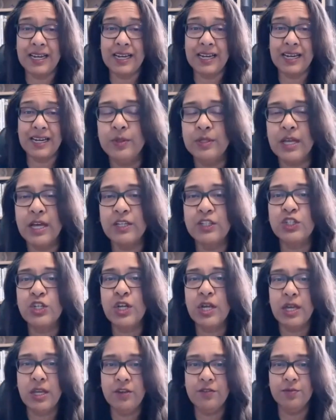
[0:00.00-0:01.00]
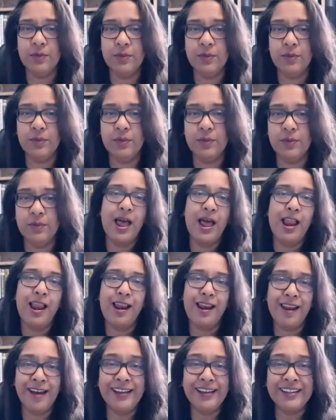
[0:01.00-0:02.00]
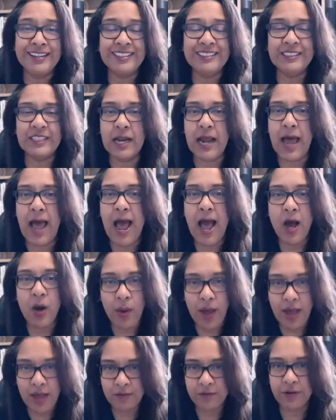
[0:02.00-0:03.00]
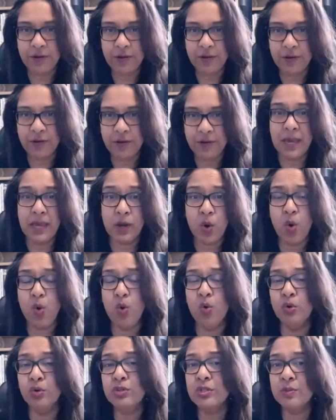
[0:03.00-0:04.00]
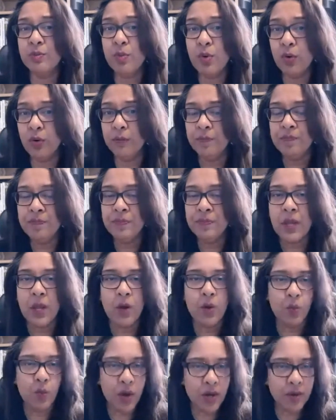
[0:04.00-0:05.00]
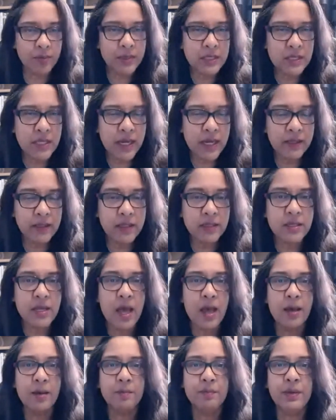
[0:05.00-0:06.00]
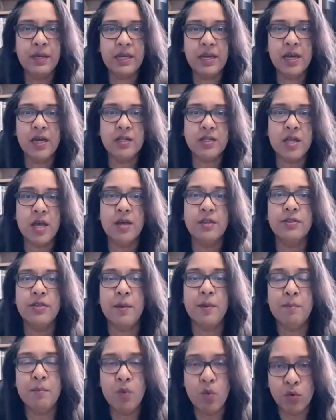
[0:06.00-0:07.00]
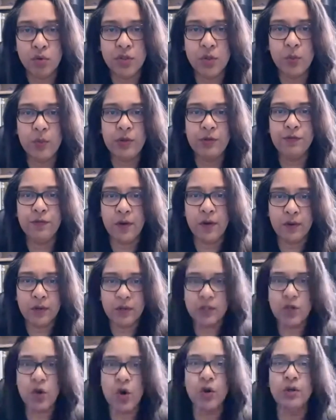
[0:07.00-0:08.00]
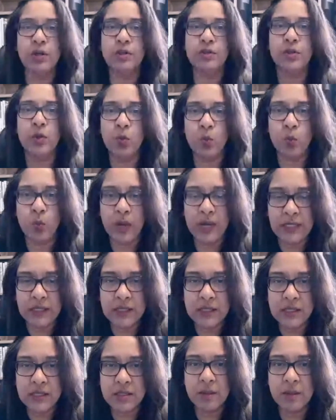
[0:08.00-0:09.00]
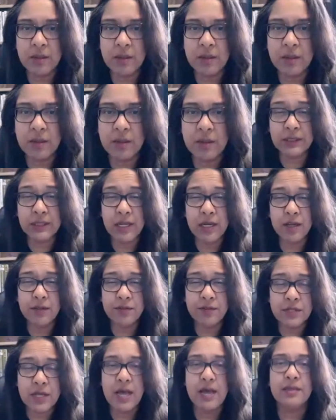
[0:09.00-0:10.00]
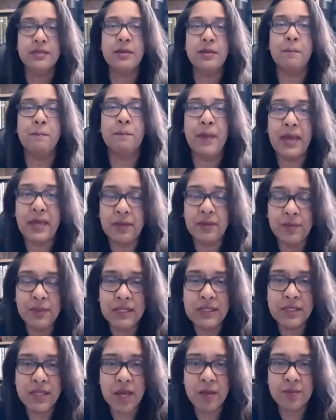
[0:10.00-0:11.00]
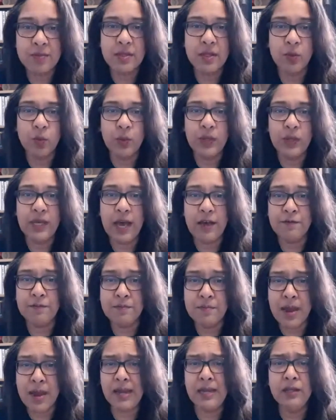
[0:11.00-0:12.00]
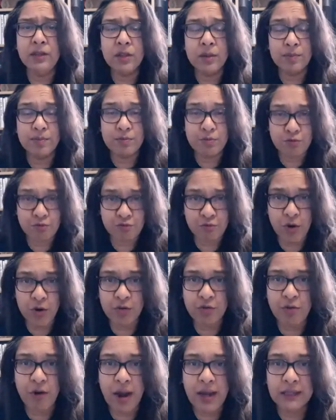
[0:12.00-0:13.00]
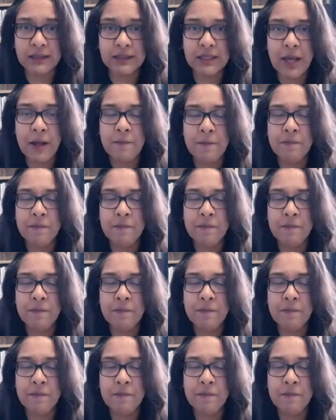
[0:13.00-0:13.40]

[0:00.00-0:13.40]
those achievements like I said, however big or small. Why am I saying this? Because the more that we focus on the wins, the positives, the baby steps that we have made, the progress,